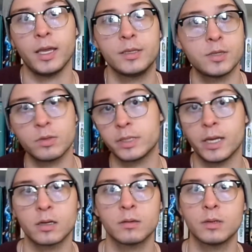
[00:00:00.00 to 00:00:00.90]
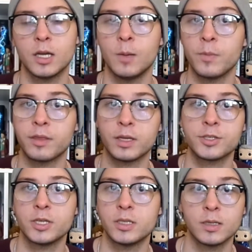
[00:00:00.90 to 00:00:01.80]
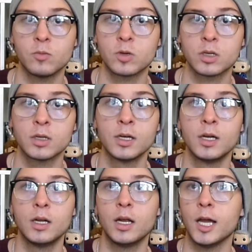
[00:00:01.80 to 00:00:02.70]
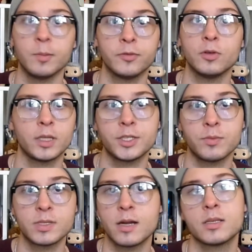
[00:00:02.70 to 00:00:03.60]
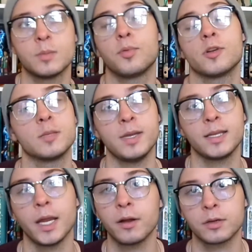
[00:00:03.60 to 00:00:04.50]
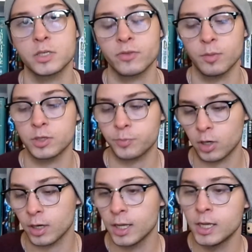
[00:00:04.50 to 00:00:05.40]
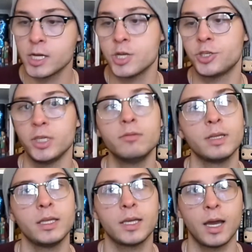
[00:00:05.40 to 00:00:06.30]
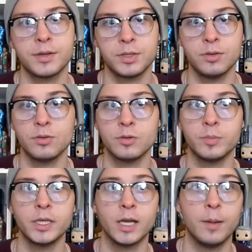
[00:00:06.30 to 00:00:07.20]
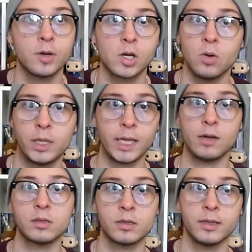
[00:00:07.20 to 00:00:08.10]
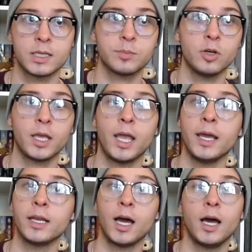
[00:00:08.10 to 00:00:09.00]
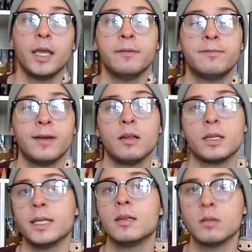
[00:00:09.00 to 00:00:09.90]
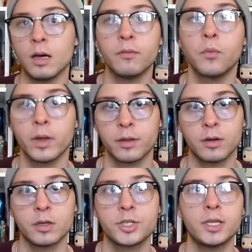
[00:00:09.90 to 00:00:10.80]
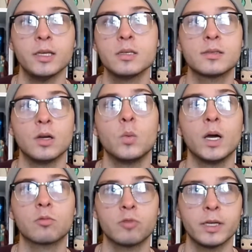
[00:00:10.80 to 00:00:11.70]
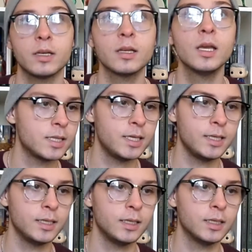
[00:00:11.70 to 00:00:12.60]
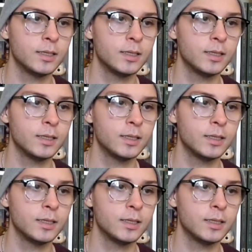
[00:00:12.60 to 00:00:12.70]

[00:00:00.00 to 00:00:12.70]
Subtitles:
she was there, the things she did were helpful, and she was there to support the main characters for the most part. She really got to become her own character in this book, and I fell in love with her. She is so well written. The